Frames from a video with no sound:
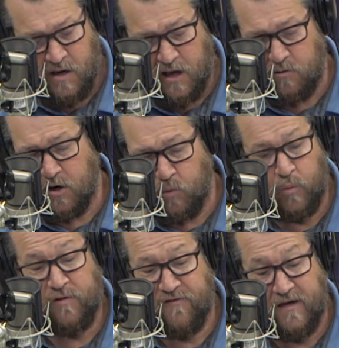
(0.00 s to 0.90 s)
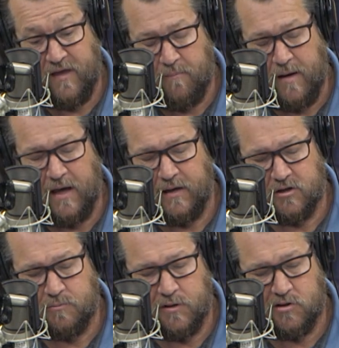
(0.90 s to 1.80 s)
I don't know where we find that
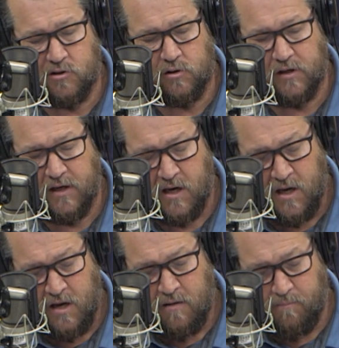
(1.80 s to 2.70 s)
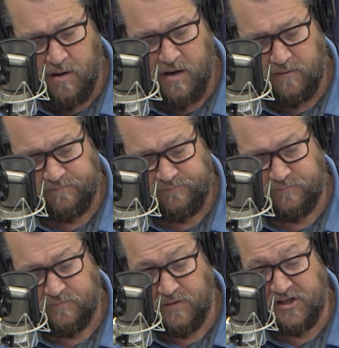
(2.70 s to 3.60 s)
balance, but certainly, but
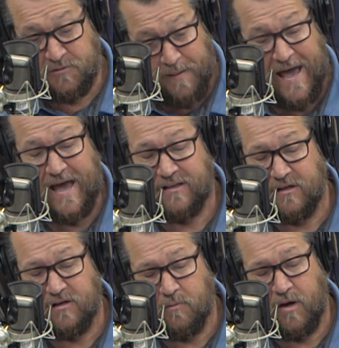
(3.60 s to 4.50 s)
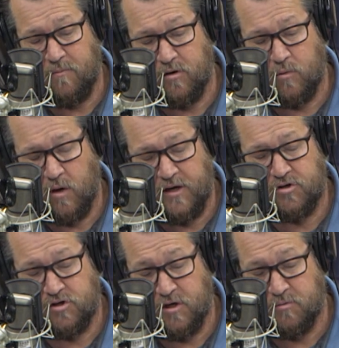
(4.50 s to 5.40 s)
it's back that there may have been a
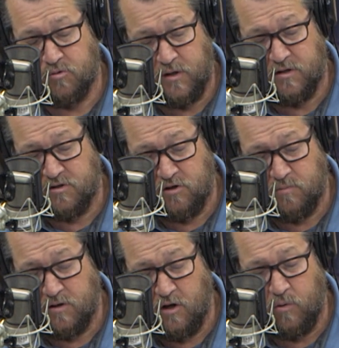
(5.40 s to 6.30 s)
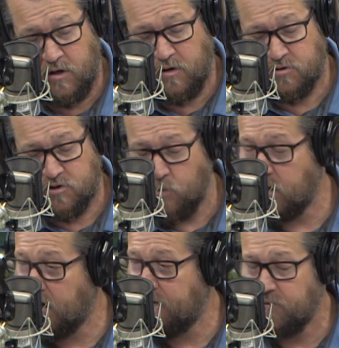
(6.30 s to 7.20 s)
relationship between the two, but no one knows to
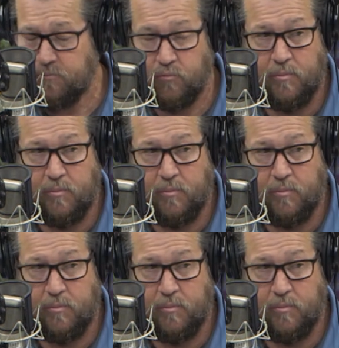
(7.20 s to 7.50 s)
what level.